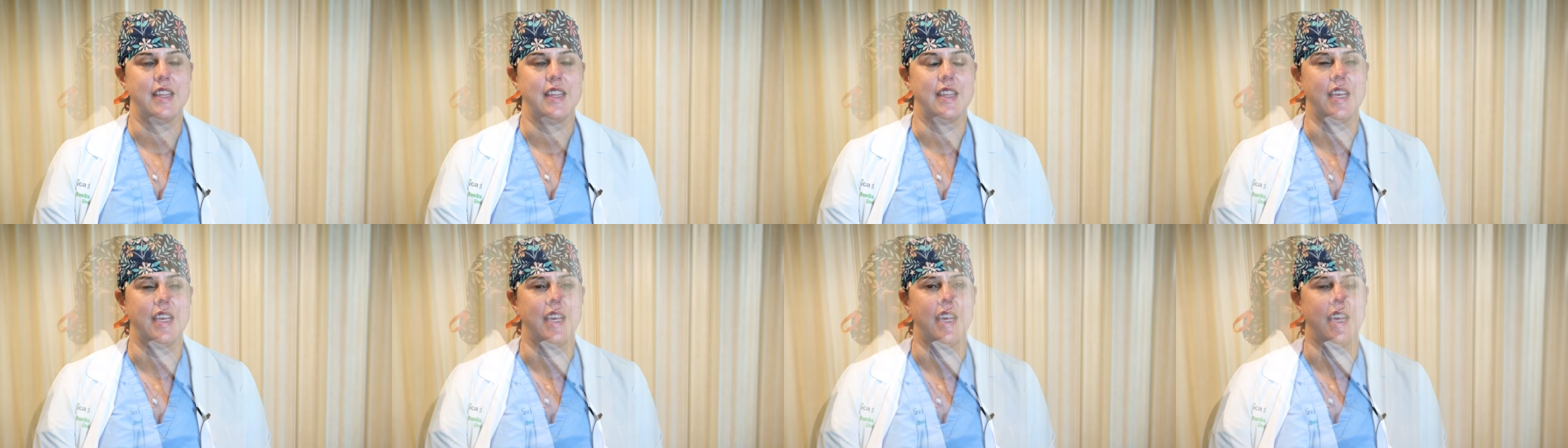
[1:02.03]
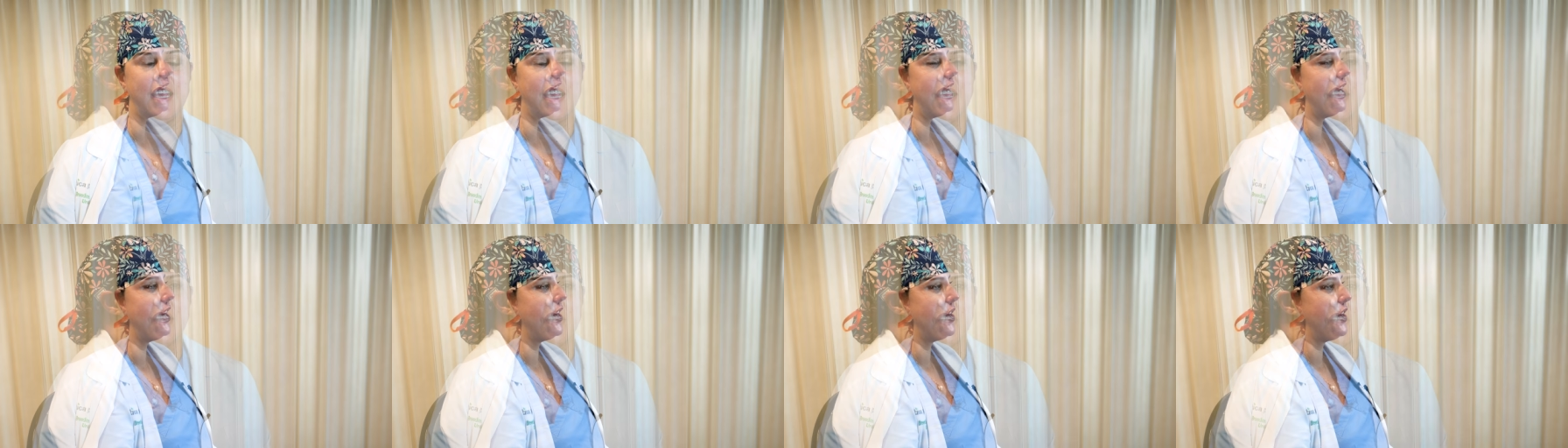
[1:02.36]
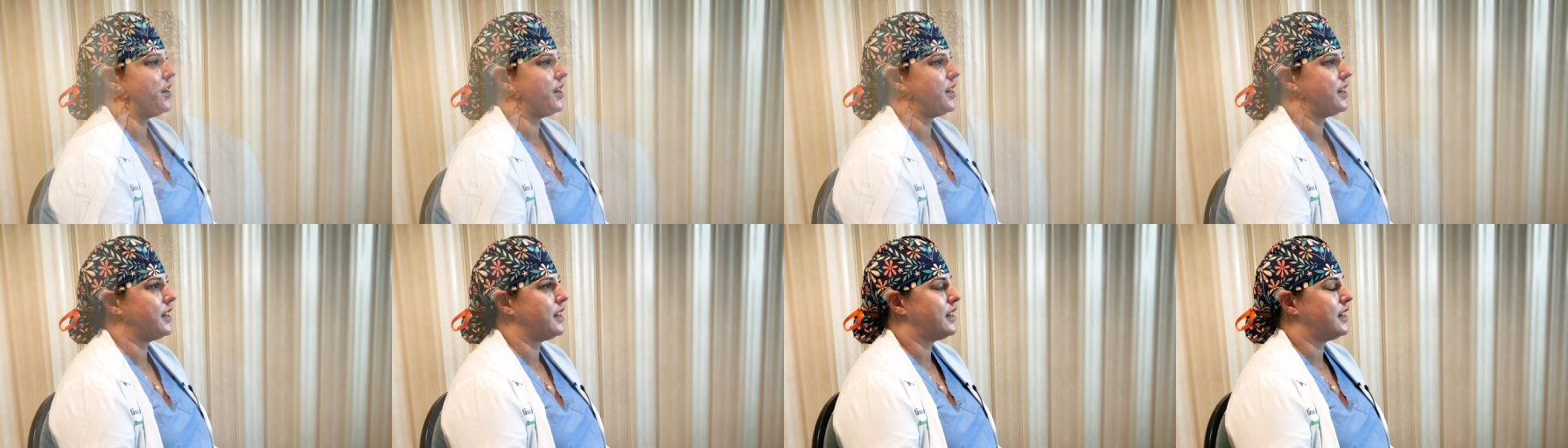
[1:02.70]
The E
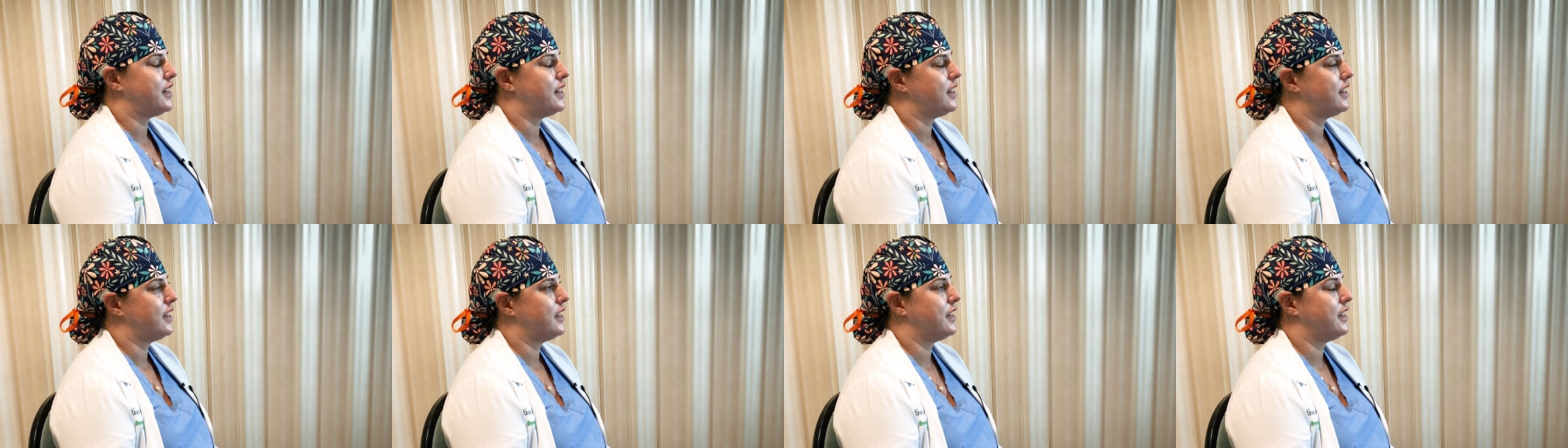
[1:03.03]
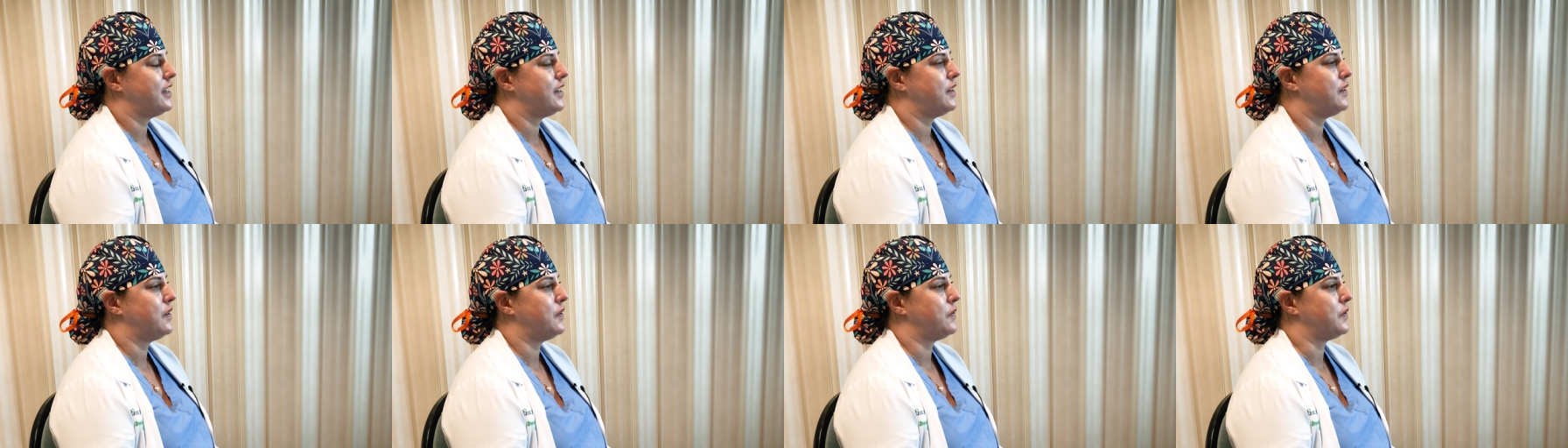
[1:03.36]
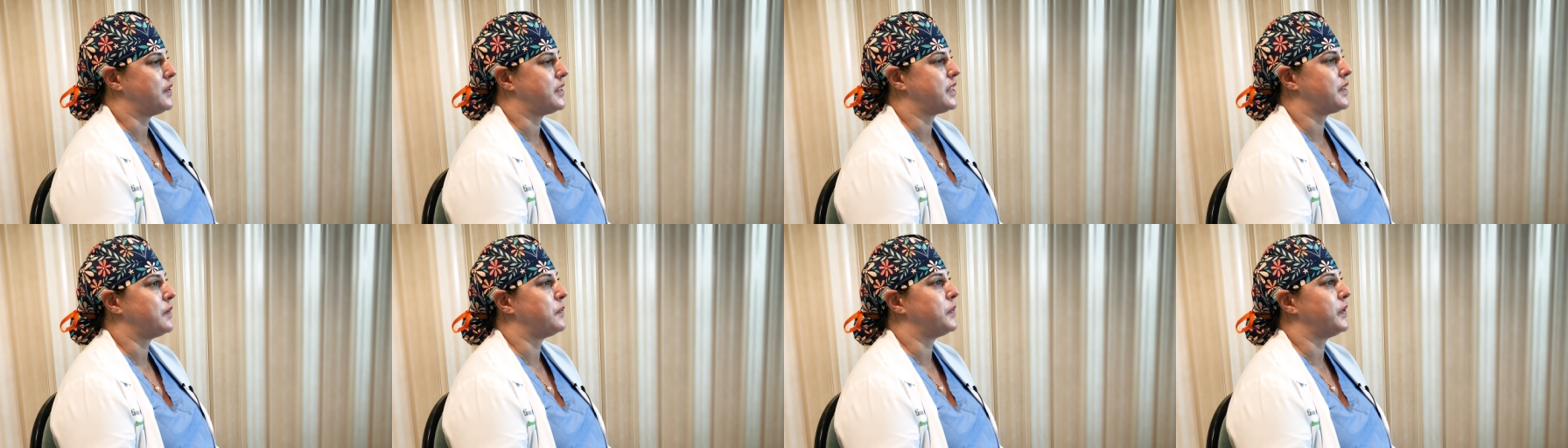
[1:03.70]
R
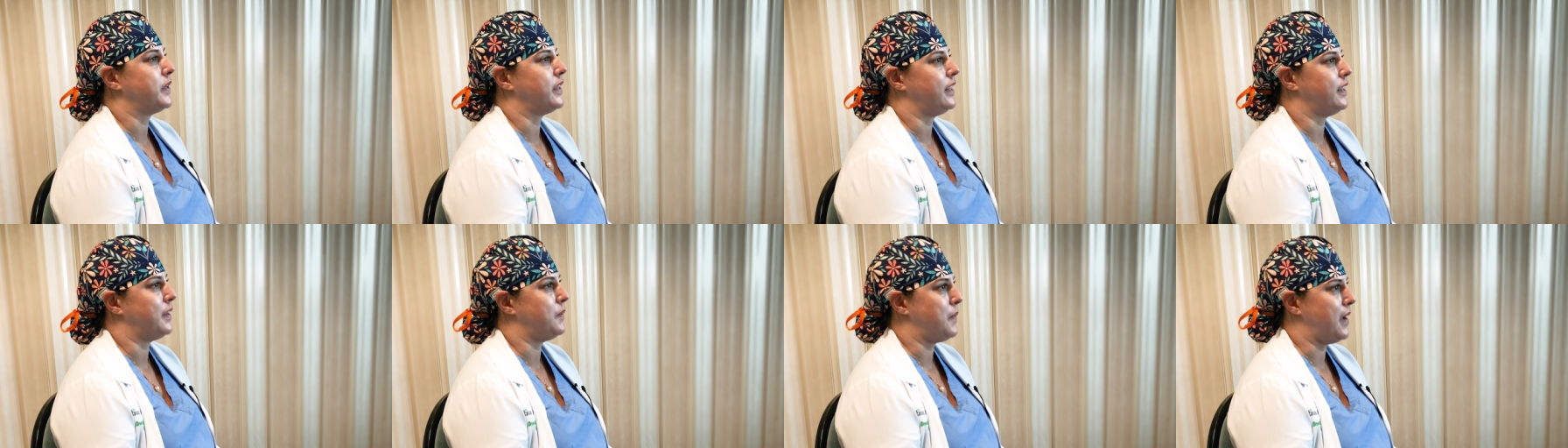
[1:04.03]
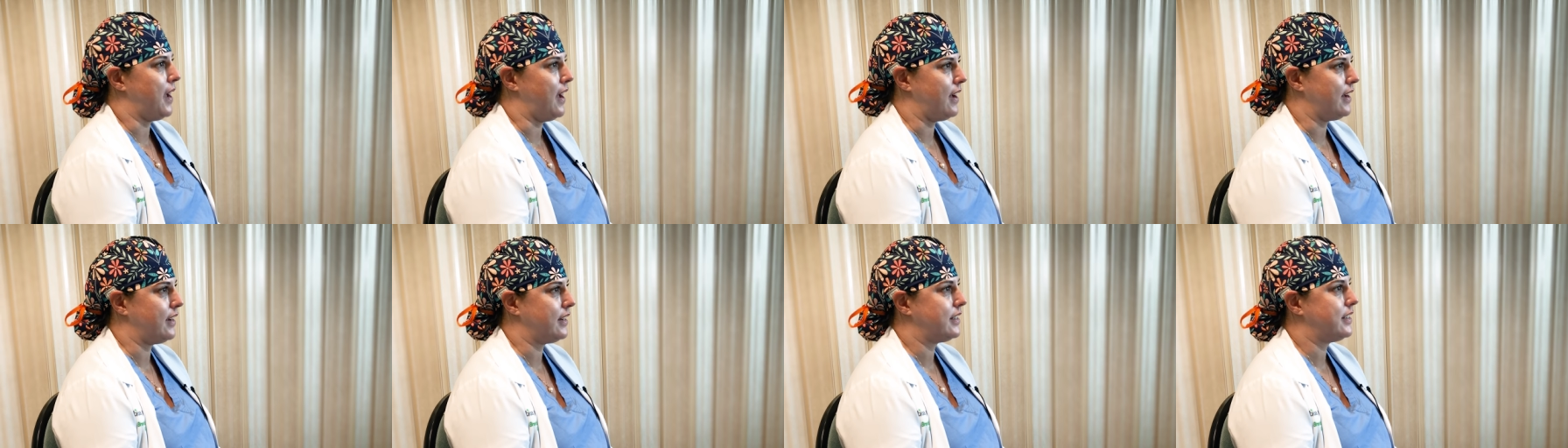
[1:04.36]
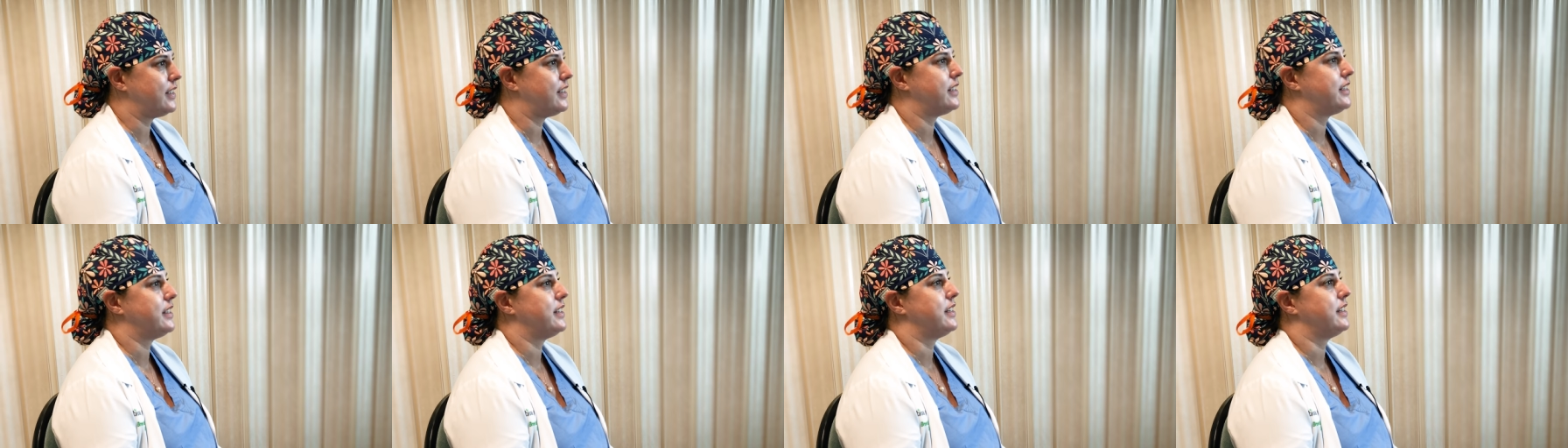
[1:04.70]
was completely
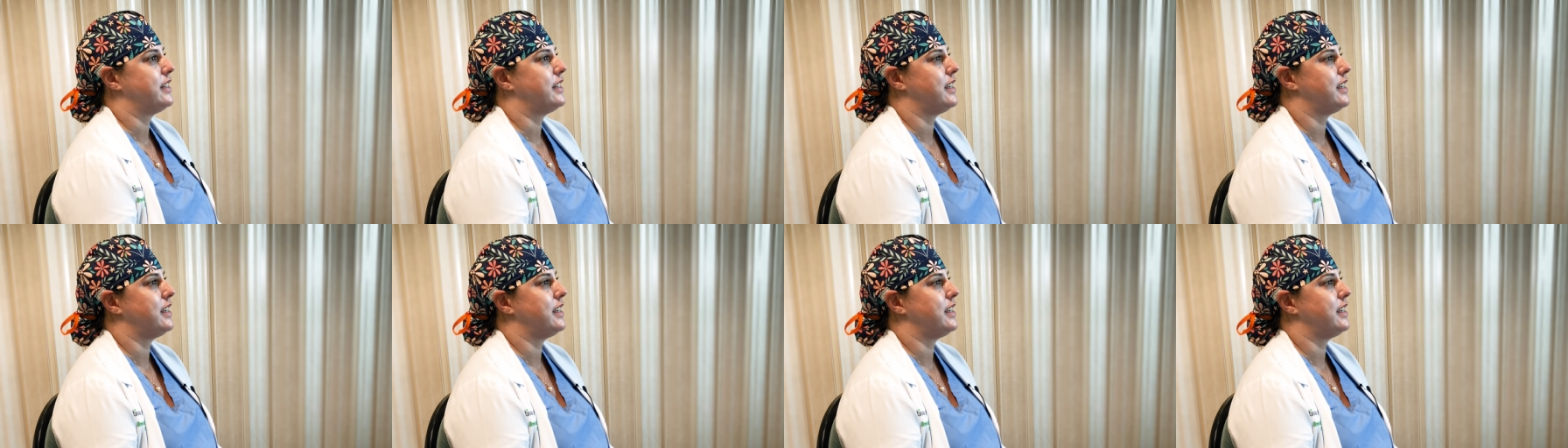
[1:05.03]
packed.